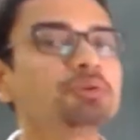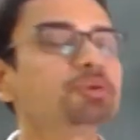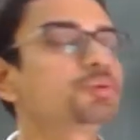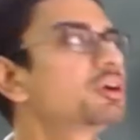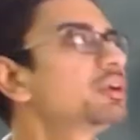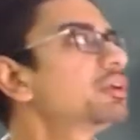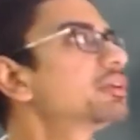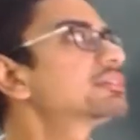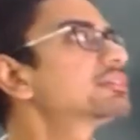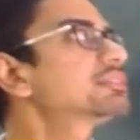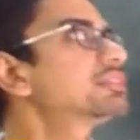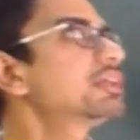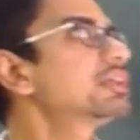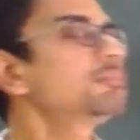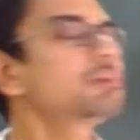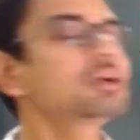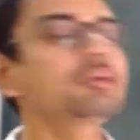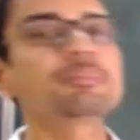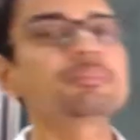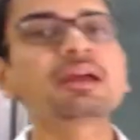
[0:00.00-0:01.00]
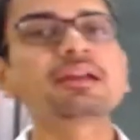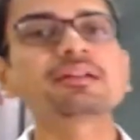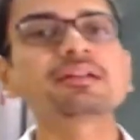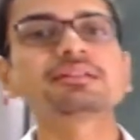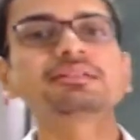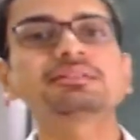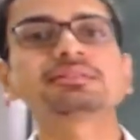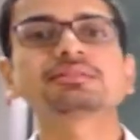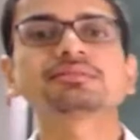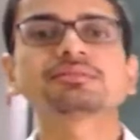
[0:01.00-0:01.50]
you understand by
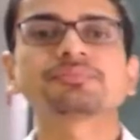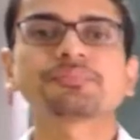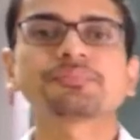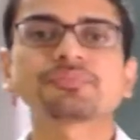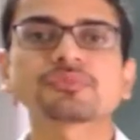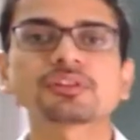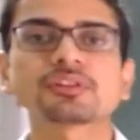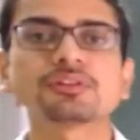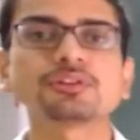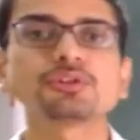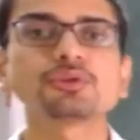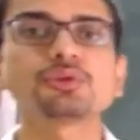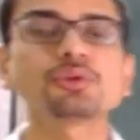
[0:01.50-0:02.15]
metals? You